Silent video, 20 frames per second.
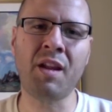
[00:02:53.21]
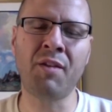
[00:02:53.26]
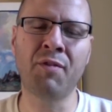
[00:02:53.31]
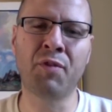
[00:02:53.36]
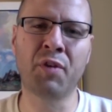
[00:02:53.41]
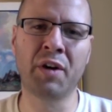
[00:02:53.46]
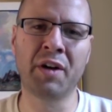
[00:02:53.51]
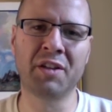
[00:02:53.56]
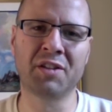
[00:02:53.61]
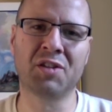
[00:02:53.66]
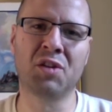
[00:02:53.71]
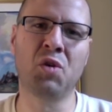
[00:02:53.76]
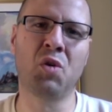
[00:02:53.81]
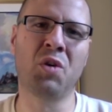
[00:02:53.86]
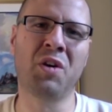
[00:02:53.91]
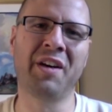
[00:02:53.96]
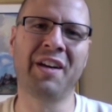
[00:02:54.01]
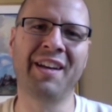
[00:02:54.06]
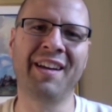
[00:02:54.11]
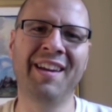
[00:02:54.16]
for His
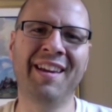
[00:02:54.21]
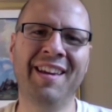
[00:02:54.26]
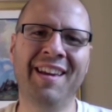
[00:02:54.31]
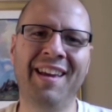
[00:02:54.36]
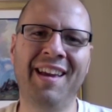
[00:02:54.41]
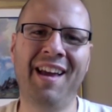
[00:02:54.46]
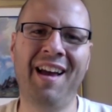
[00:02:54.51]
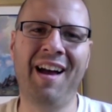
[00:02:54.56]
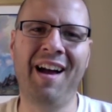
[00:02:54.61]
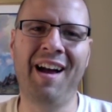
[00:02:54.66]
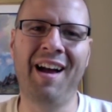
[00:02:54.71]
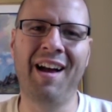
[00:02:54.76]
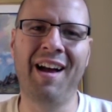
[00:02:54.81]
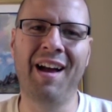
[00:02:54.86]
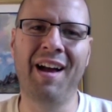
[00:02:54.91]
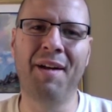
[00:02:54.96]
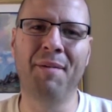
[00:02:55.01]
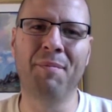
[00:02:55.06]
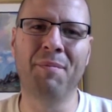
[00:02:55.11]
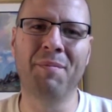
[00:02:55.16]
glory.
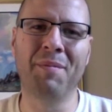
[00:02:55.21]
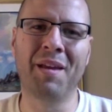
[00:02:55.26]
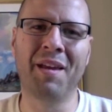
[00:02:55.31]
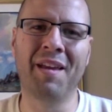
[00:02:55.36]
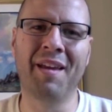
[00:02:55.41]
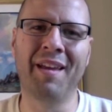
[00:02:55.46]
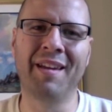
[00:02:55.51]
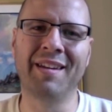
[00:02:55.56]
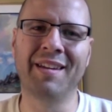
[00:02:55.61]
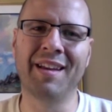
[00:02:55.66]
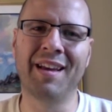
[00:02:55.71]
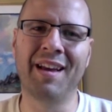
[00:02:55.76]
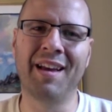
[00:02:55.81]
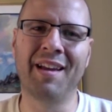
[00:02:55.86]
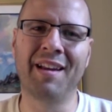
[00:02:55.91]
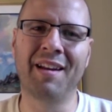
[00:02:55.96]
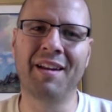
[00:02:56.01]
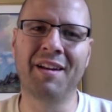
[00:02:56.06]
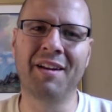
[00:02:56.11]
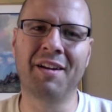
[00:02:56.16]
Um, and
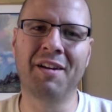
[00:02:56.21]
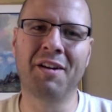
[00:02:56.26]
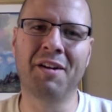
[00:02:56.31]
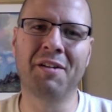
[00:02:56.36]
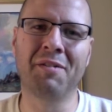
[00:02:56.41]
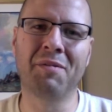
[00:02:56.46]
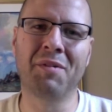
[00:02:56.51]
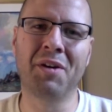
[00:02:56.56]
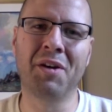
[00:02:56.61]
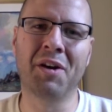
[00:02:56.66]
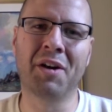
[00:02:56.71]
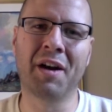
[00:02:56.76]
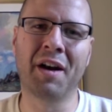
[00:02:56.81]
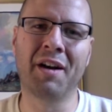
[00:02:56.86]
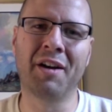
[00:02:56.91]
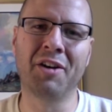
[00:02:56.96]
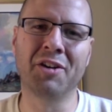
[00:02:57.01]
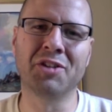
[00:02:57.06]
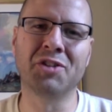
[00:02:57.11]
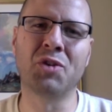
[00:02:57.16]
uh, your your
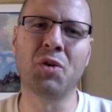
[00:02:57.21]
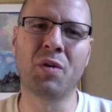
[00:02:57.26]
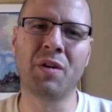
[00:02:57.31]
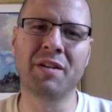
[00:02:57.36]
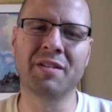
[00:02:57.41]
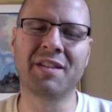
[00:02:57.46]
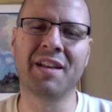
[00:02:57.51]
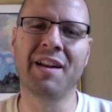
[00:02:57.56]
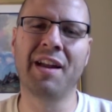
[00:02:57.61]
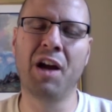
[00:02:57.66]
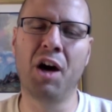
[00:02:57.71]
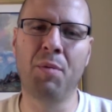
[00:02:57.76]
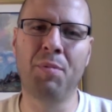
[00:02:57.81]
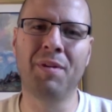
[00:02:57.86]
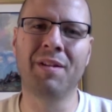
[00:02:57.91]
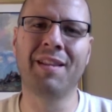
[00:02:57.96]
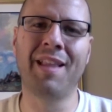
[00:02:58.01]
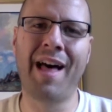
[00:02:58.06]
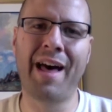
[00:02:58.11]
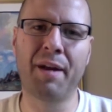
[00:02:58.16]
your story is going to help
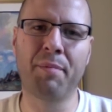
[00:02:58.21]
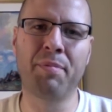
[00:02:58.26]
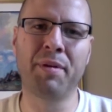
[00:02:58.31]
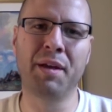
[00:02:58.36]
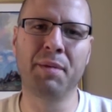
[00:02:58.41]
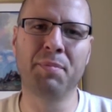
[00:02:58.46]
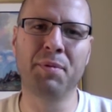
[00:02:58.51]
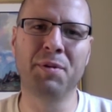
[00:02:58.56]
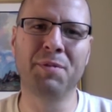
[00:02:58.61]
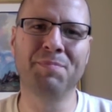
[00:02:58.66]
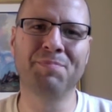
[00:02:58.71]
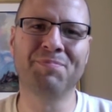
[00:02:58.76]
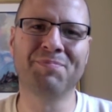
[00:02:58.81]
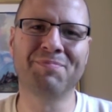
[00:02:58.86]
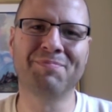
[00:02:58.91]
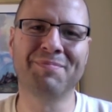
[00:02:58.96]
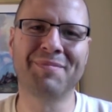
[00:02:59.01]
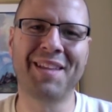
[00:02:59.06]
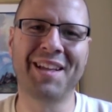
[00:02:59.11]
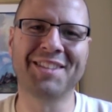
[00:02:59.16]
a lot of people.
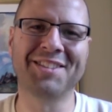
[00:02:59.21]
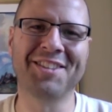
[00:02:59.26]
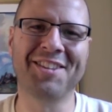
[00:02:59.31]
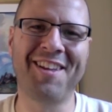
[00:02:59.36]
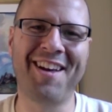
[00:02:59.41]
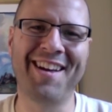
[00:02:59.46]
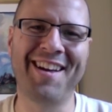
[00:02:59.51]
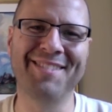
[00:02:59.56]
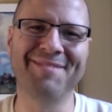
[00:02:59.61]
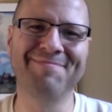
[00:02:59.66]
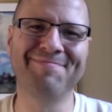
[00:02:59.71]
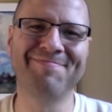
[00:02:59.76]
Thanks a lot.